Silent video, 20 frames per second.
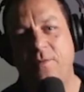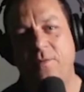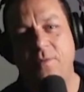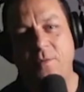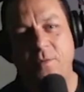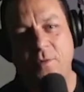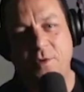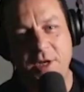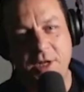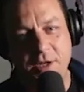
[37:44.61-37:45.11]

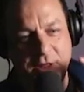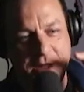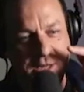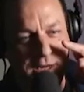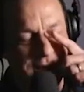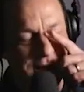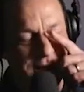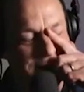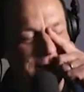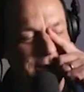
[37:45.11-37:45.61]
What do you
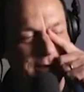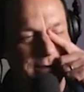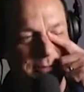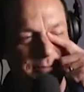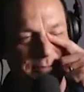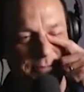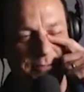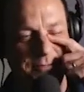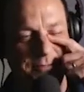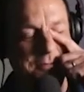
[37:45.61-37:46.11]
think it is,
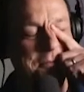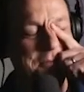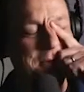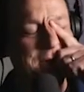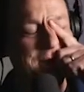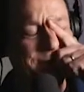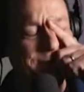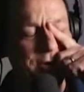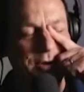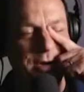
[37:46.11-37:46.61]

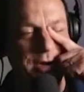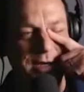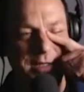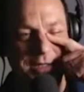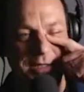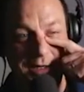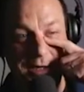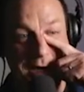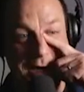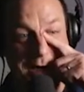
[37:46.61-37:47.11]
if you had
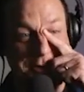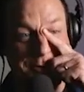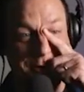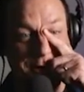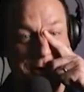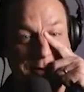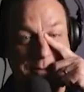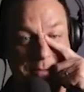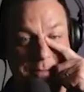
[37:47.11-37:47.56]
to guess one?